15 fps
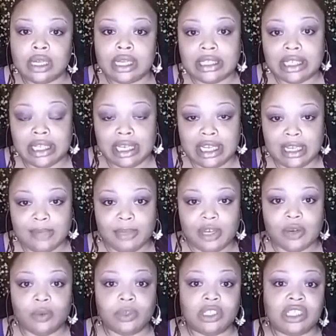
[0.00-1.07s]
the email,
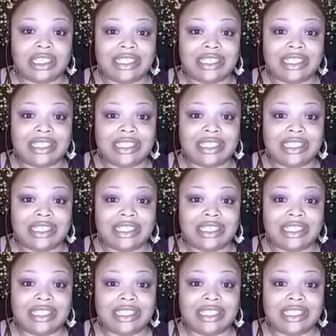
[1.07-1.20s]
which is